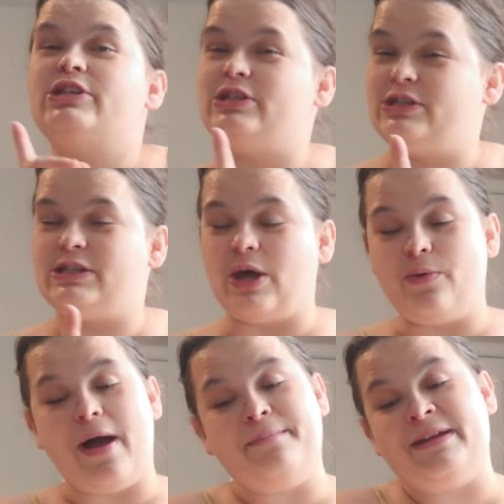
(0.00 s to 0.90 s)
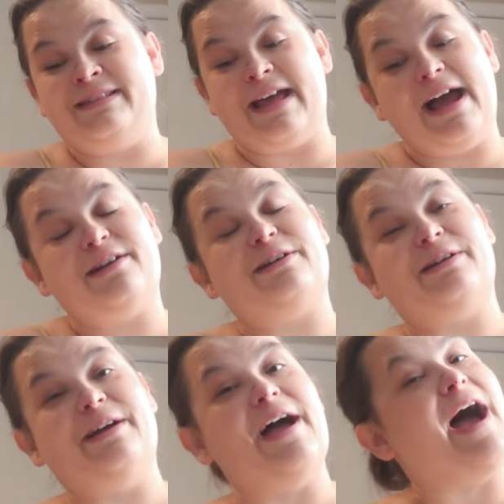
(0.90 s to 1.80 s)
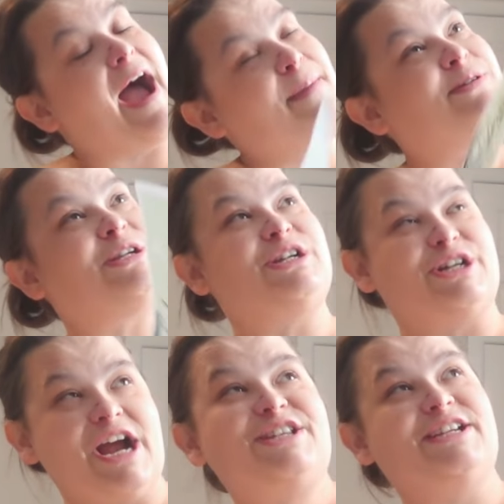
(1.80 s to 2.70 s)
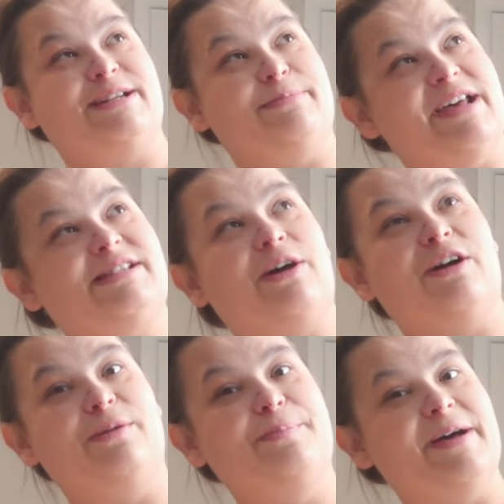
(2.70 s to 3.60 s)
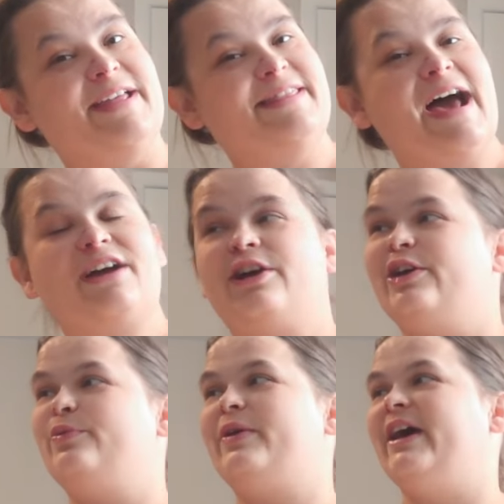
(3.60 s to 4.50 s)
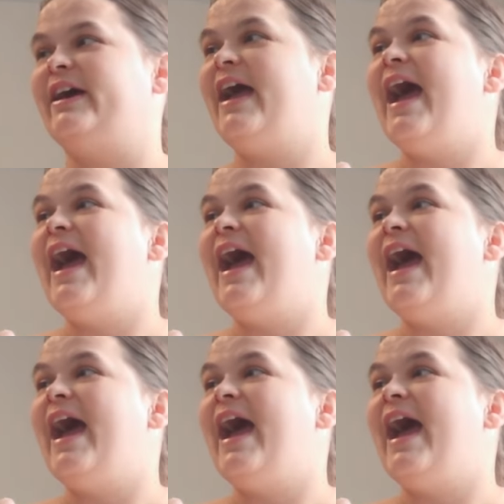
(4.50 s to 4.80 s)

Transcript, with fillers: So, I mean, that... I'm stretching mess hall, but that could work.